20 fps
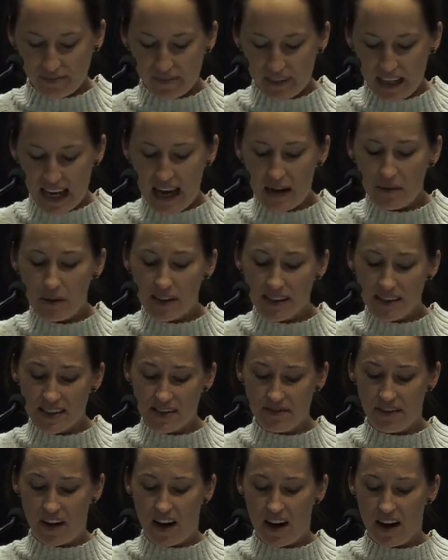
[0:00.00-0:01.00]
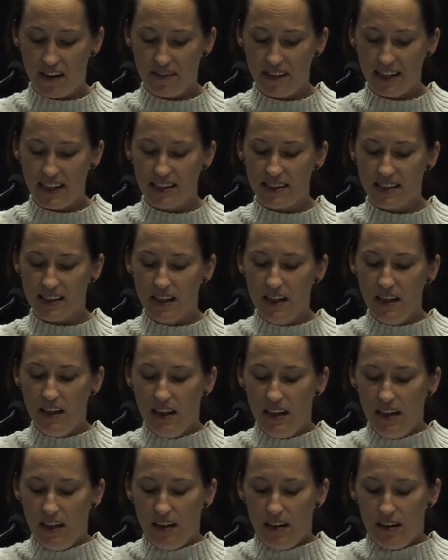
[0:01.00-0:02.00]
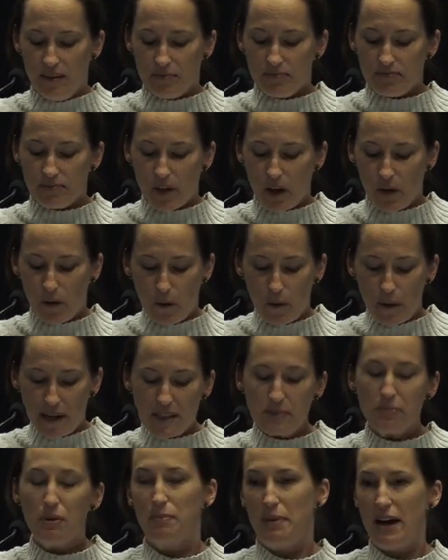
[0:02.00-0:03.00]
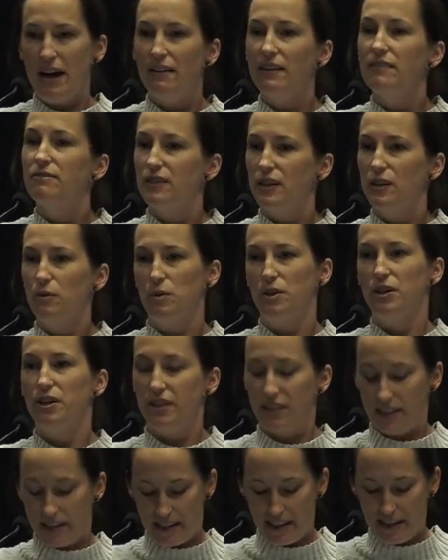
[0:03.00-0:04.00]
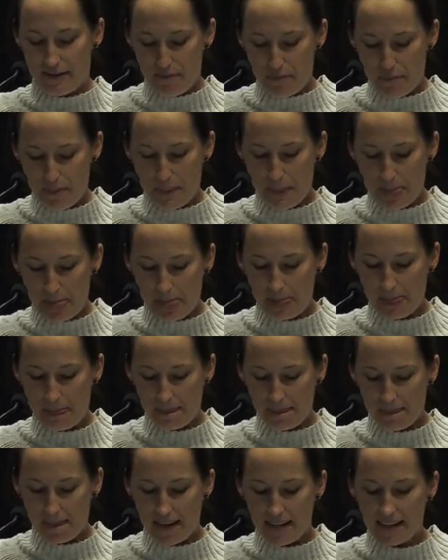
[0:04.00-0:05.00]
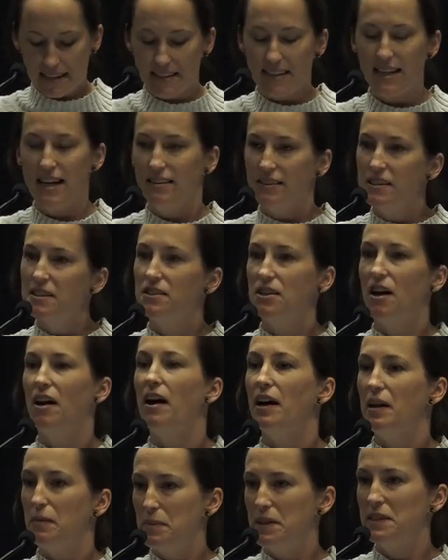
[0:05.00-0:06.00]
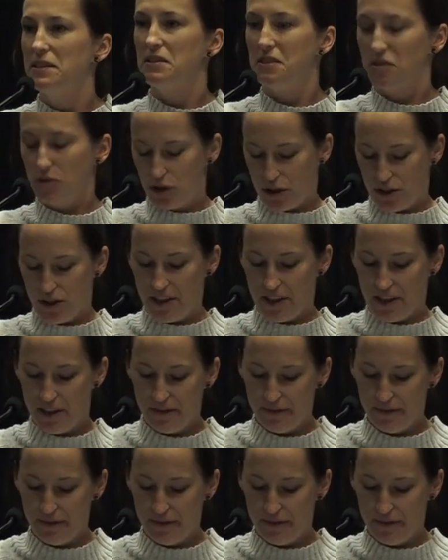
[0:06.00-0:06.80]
How I survive is always preparing for the worst. It sounds dire, but it's true.